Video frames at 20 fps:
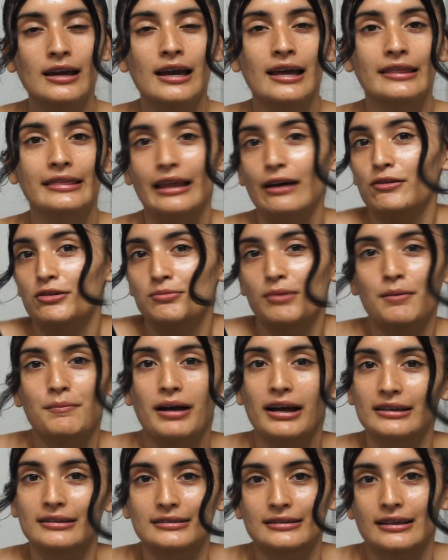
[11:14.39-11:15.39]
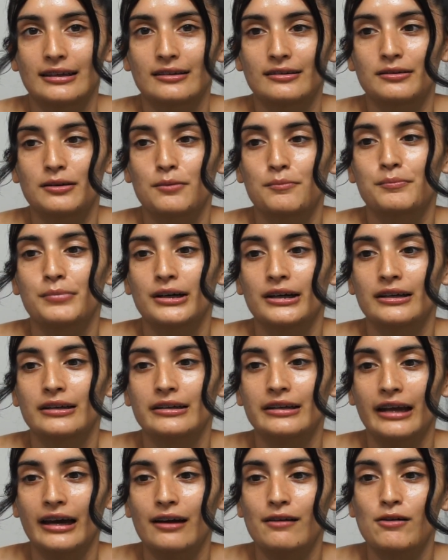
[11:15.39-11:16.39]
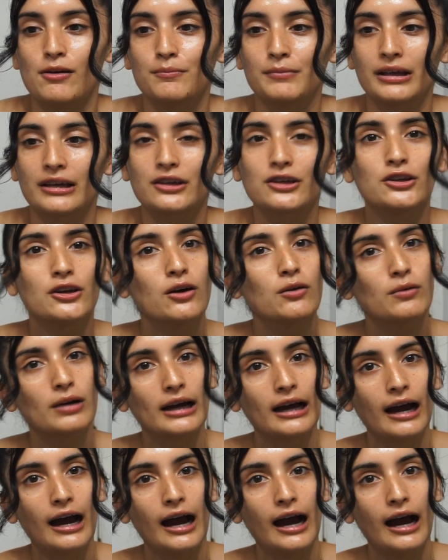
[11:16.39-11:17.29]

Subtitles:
That was my mindset. But now I'm like, you know what?